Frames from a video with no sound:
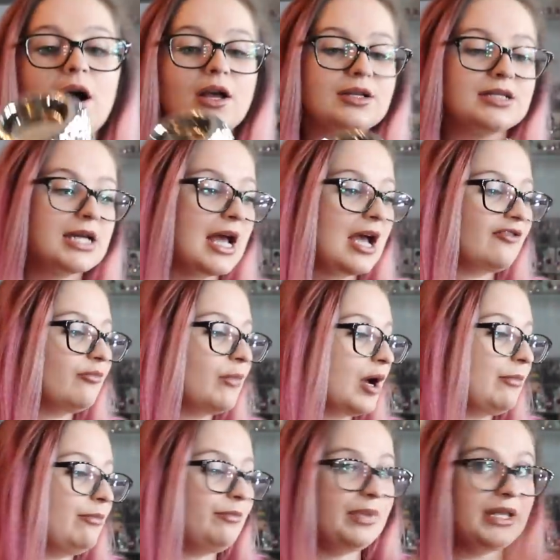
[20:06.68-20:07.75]
I could have
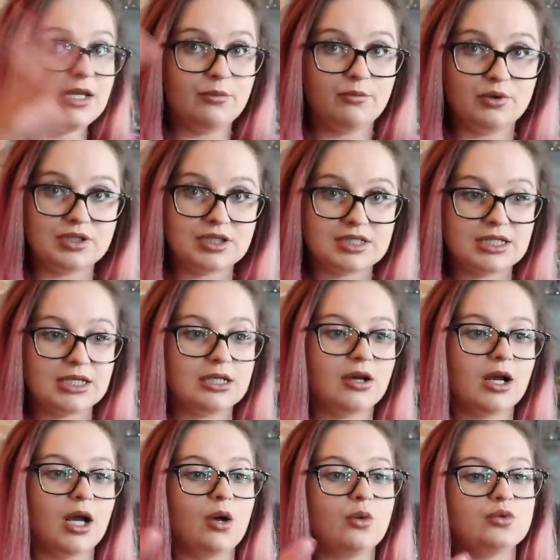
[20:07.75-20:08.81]
my big Buddha tea
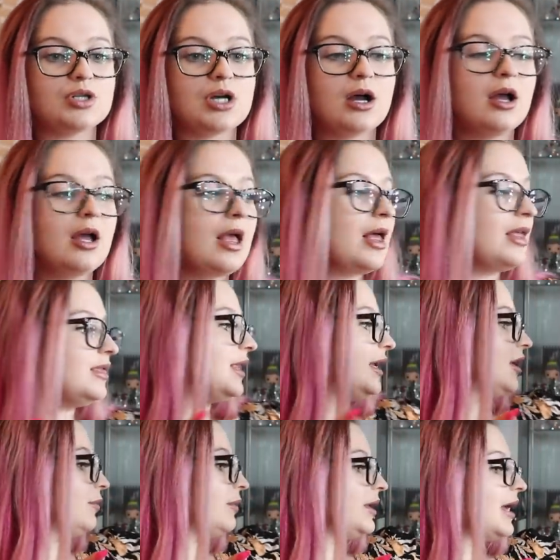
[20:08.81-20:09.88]
light holder. Then
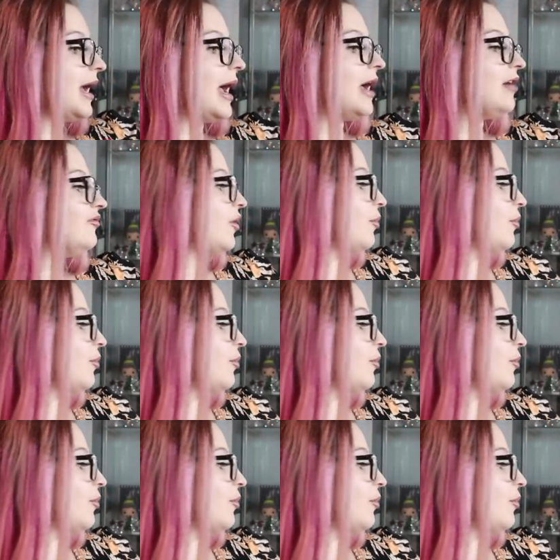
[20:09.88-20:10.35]
I'm going to have